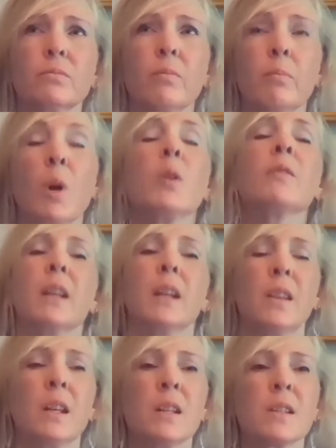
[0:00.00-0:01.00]

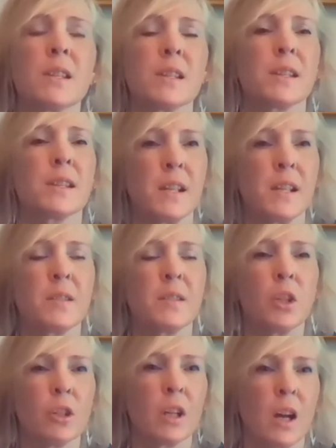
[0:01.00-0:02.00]
motivating things is a sense of
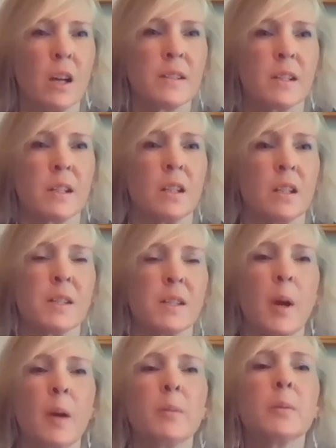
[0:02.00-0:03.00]
curiosity. That's
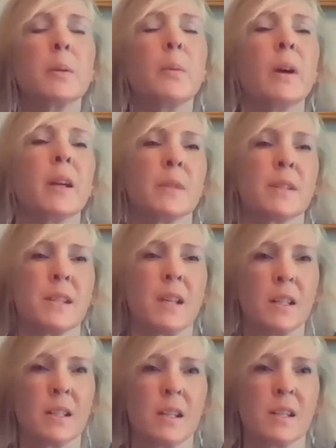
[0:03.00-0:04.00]
probably why I'm a
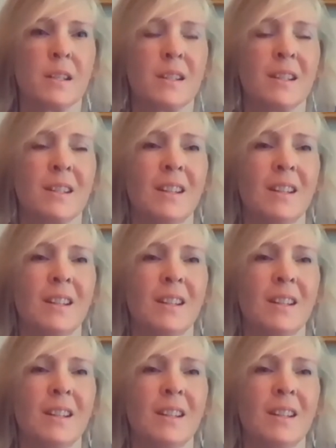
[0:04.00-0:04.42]
scientist.